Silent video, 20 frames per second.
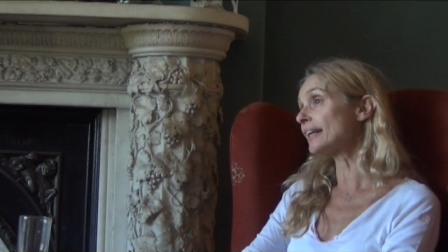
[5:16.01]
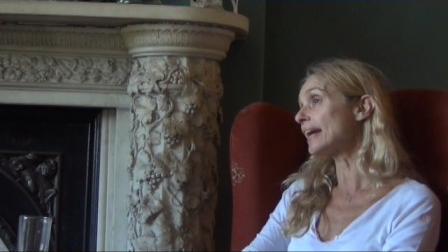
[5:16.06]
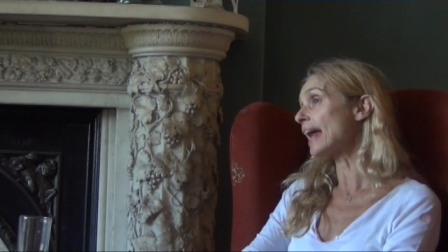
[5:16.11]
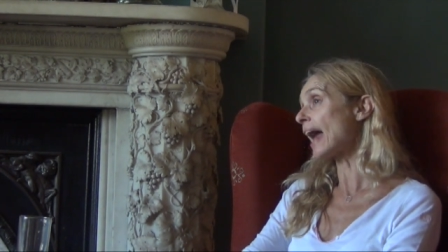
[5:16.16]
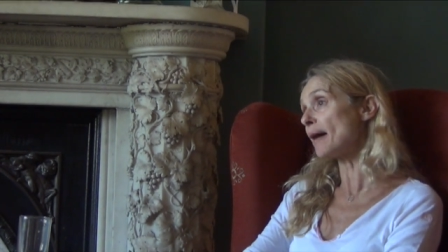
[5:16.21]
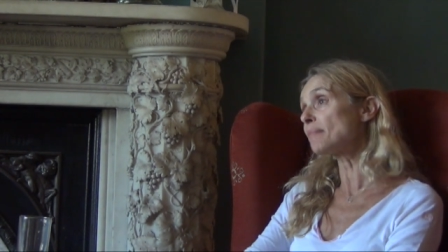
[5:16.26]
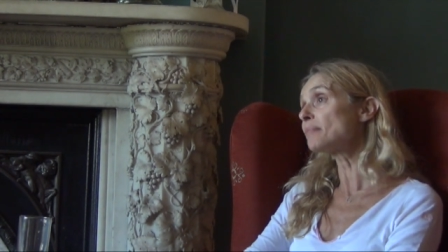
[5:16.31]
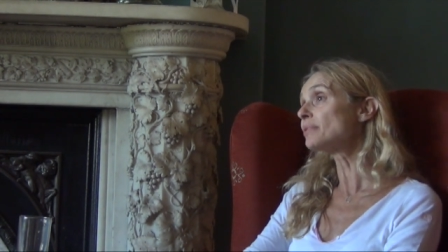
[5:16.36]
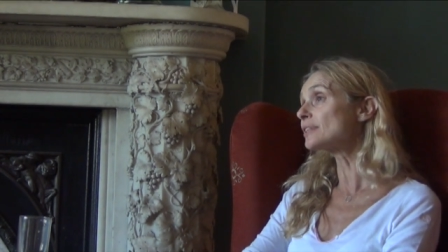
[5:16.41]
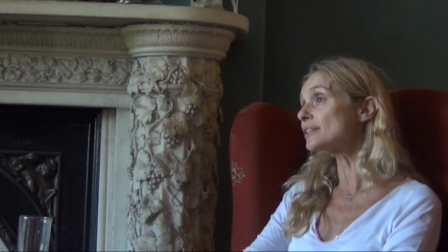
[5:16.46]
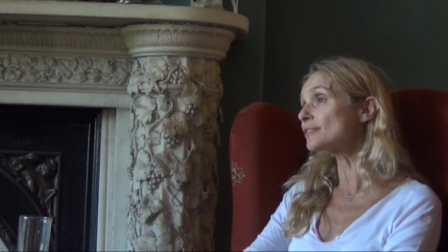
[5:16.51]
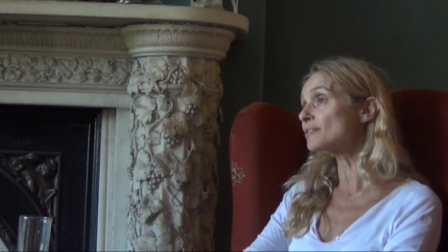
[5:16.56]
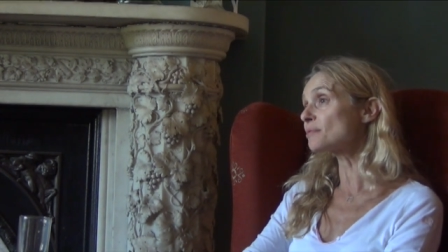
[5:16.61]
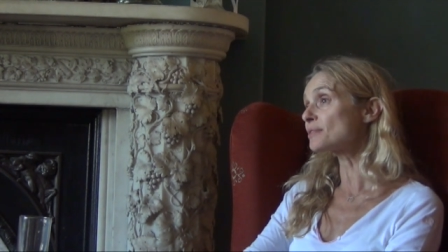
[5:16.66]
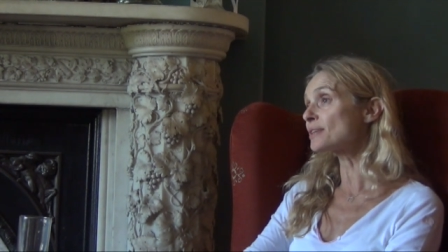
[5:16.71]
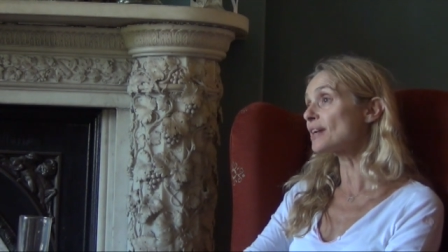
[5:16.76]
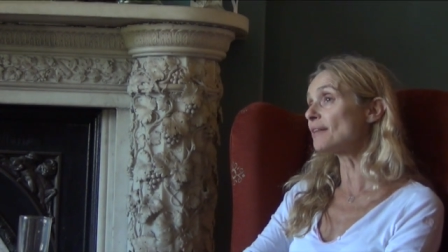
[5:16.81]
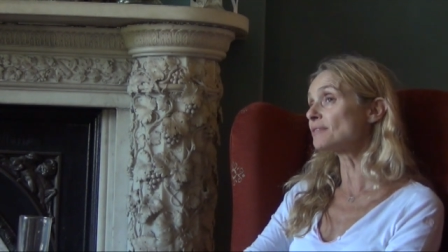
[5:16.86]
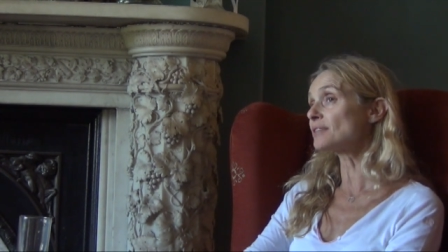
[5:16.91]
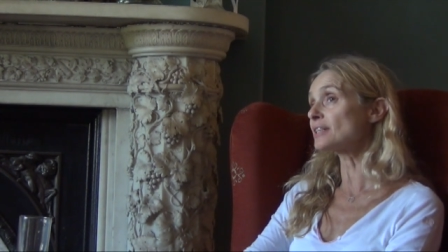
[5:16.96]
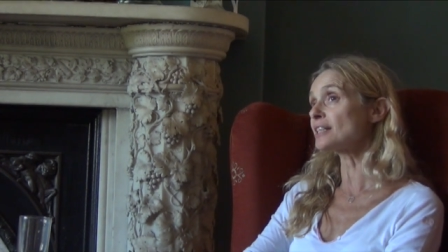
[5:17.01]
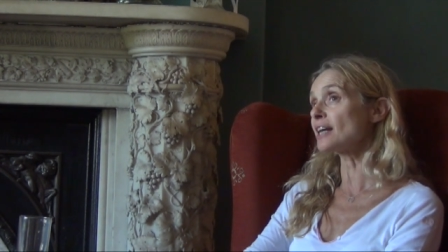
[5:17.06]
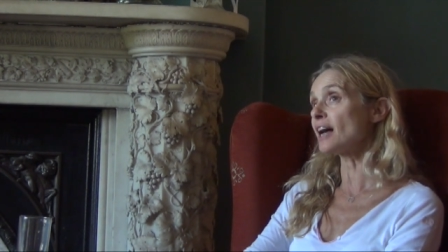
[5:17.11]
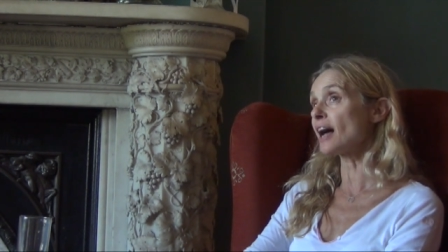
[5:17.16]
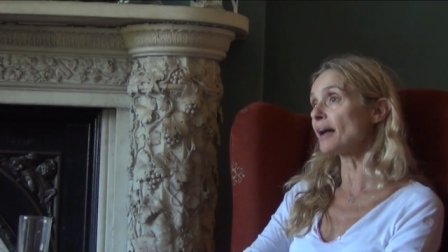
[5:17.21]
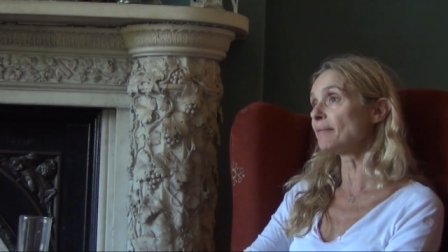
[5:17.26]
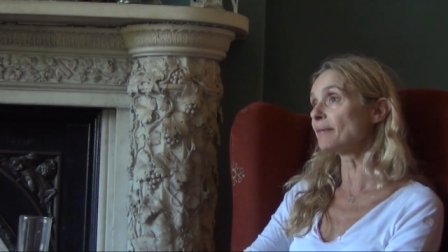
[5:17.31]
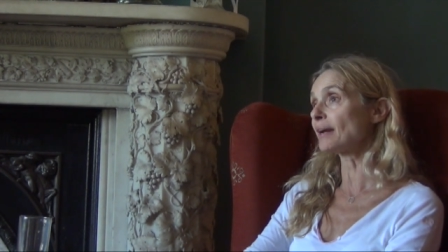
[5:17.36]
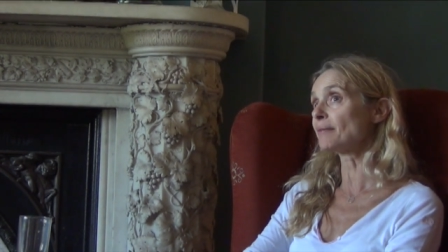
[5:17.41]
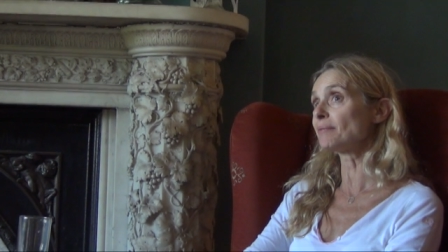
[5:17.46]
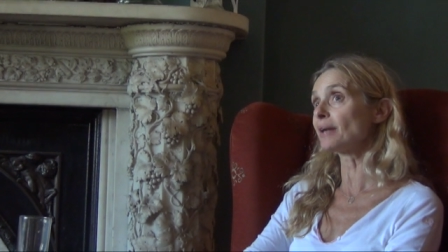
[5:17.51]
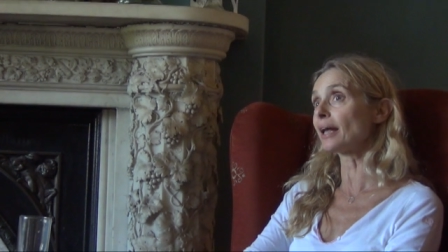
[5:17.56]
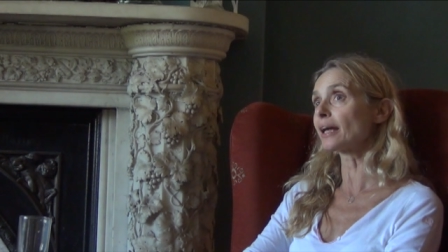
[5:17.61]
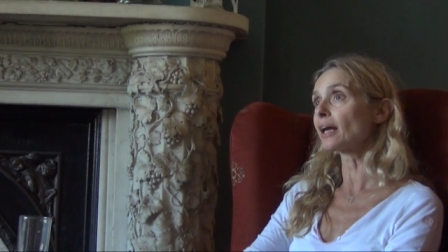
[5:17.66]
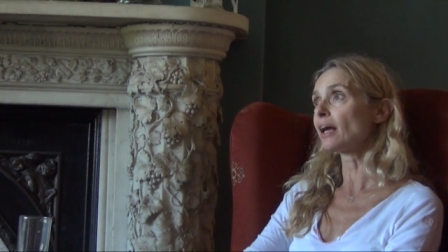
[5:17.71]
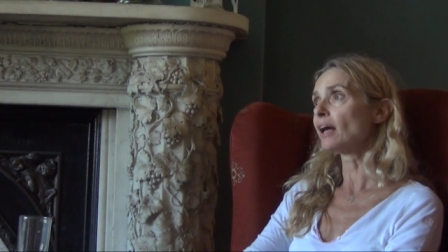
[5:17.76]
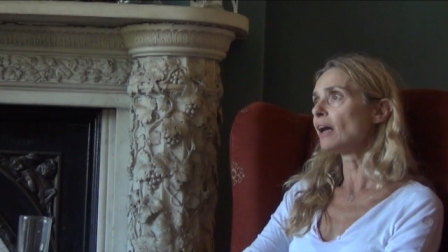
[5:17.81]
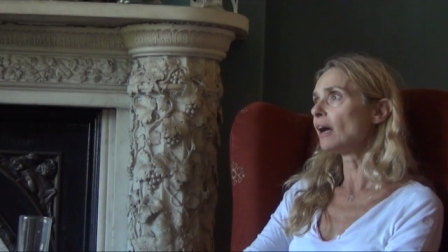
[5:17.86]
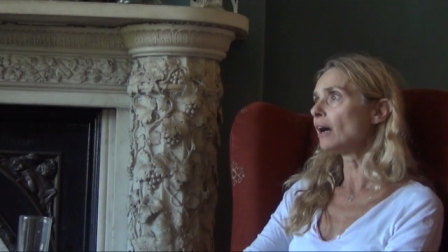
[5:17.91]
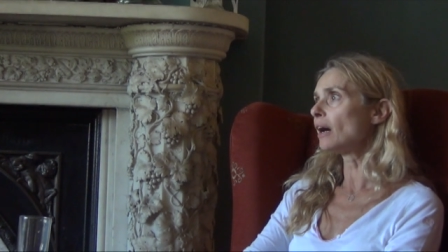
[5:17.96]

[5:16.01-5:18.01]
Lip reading: and it happens from time to time, and I'm like,